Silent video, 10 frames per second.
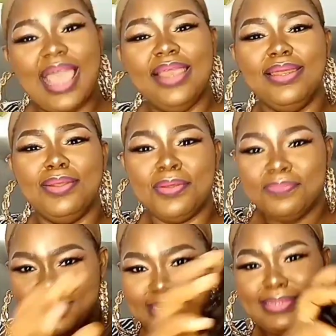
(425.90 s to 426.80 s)
I love
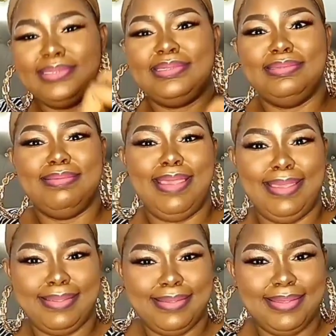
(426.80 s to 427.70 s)
this hair.
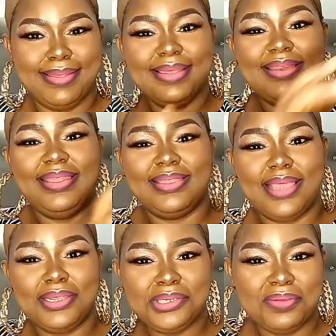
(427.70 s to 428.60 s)
The
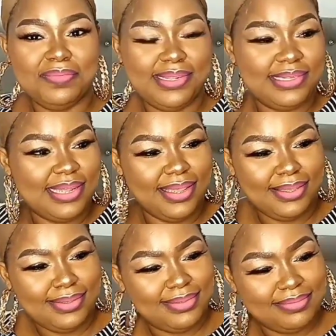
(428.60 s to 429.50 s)
texture of this hair,